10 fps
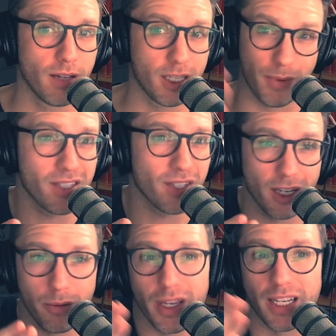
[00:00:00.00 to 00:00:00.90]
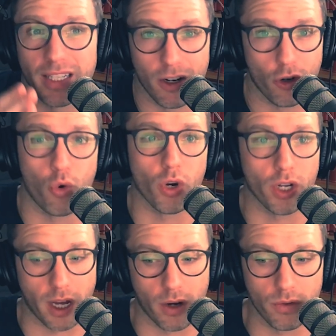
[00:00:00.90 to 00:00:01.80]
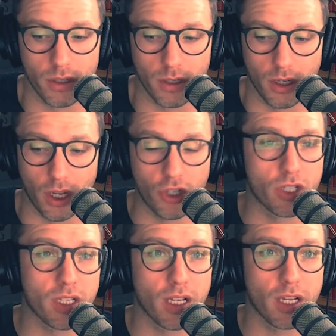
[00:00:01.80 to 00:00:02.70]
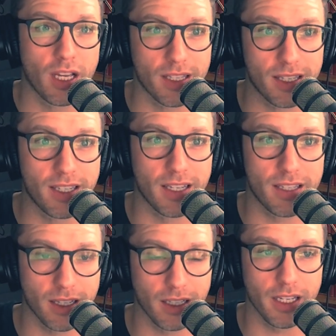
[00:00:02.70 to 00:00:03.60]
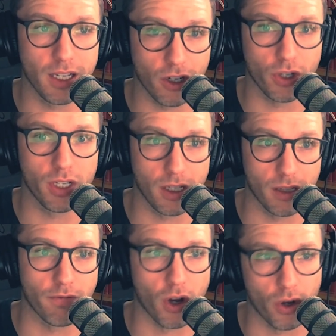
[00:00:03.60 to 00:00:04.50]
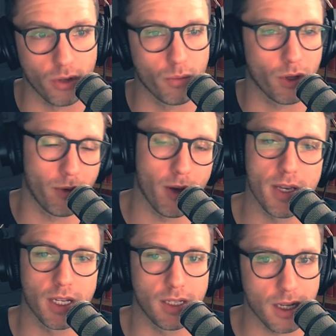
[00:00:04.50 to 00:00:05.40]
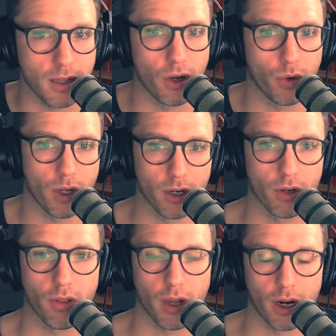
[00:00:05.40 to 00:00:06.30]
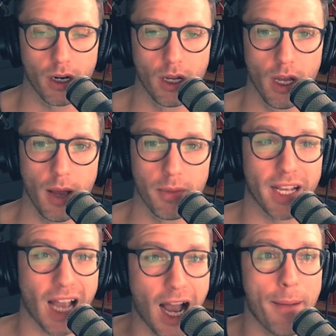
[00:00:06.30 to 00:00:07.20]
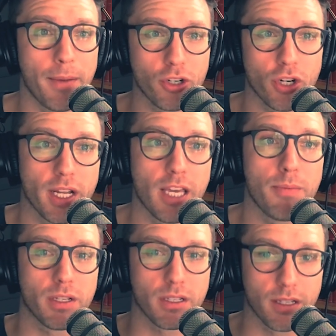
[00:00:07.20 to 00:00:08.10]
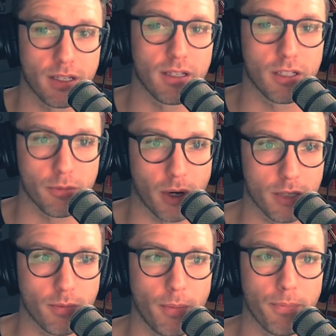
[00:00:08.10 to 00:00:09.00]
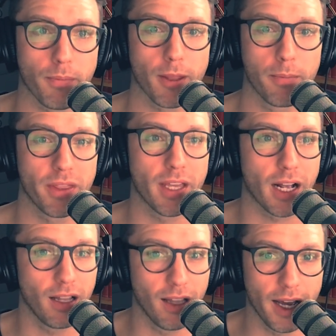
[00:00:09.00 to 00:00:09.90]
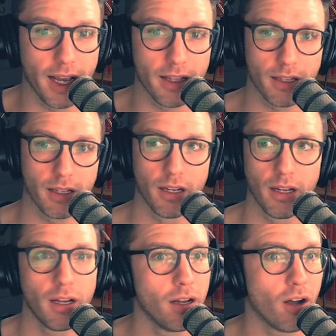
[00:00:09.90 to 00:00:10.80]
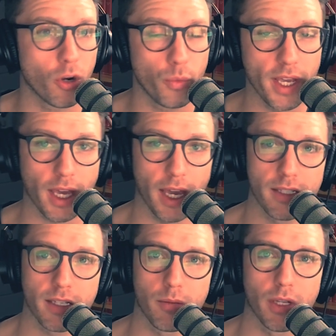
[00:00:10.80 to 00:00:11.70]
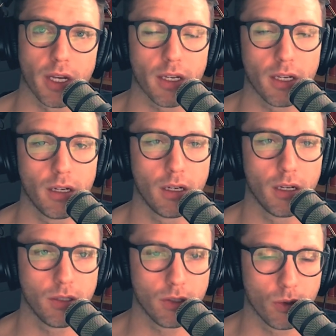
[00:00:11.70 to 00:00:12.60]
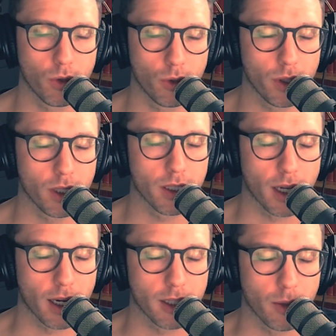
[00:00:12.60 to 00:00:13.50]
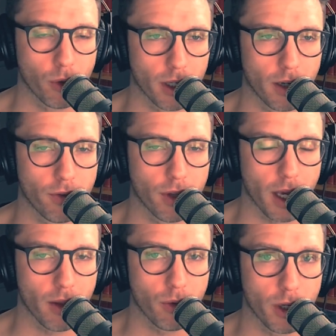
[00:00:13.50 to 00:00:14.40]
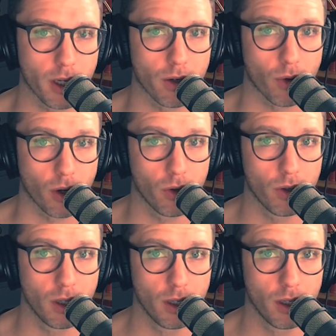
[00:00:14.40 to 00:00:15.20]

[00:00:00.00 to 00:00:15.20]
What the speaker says: basically going to be identical workouts, and just consistently increasing the volume with maybe a deload here or there. But like, I'm going to try to keep it as consistent as possible. But that client on week 8 is going to be like, dude, we're doing the exact same workout for the 8th week in a row.